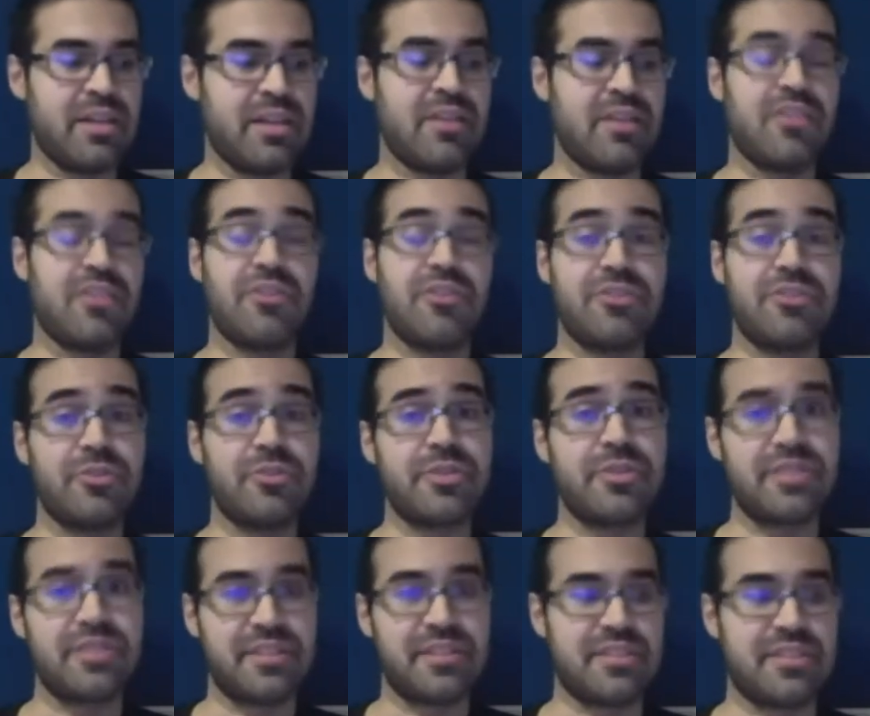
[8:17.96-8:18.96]
there do
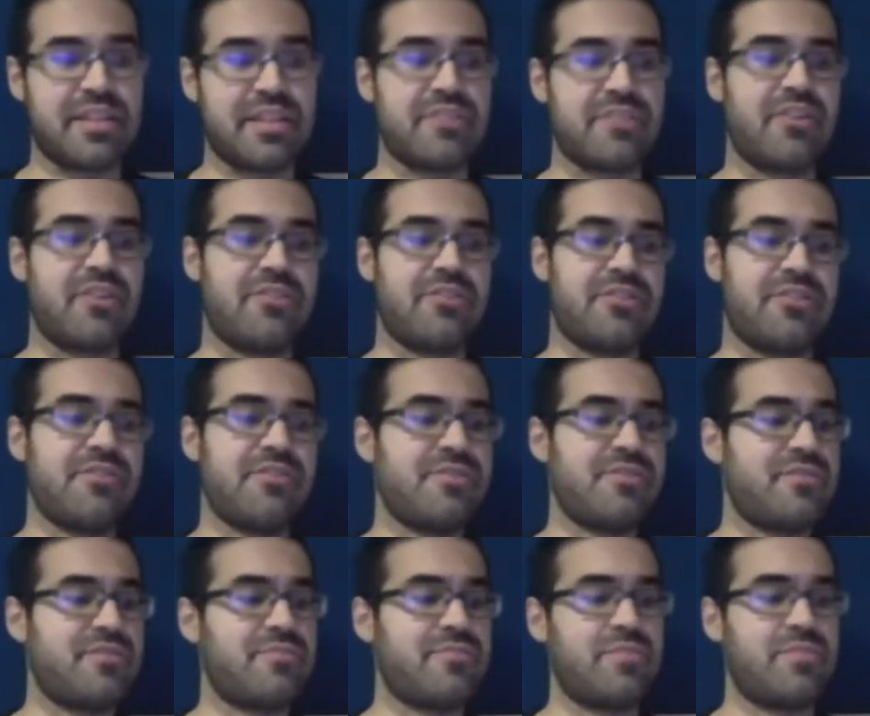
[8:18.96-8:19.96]
exist
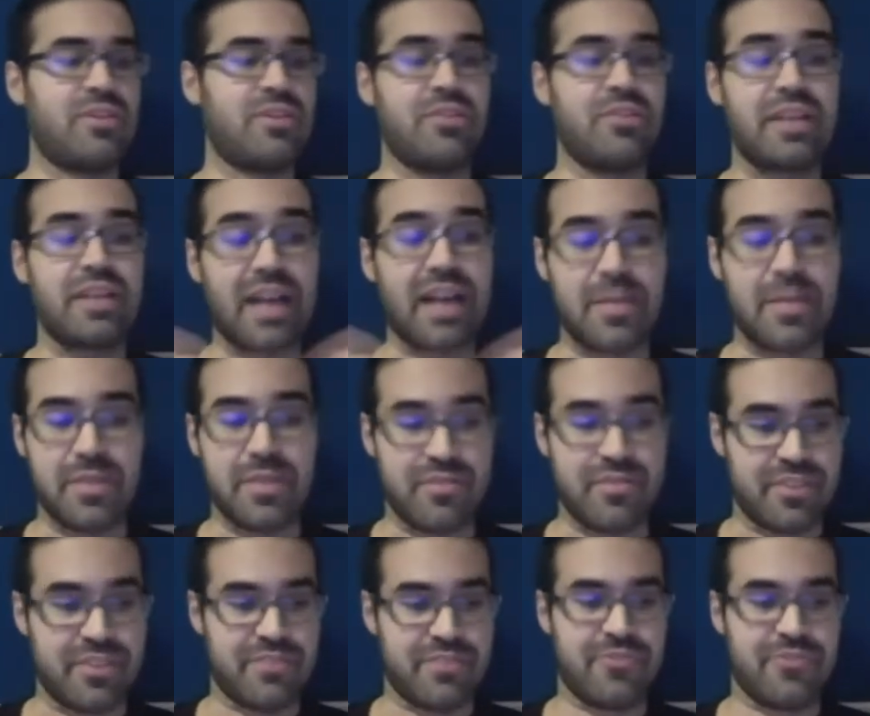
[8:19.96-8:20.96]
technologies, like
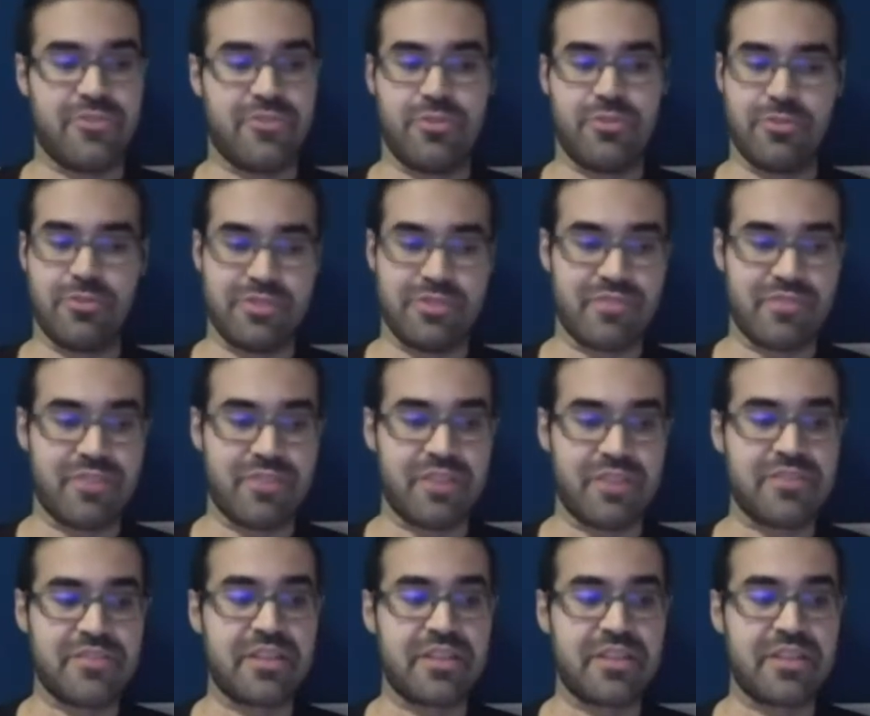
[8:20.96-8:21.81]
IPFS for hosting files,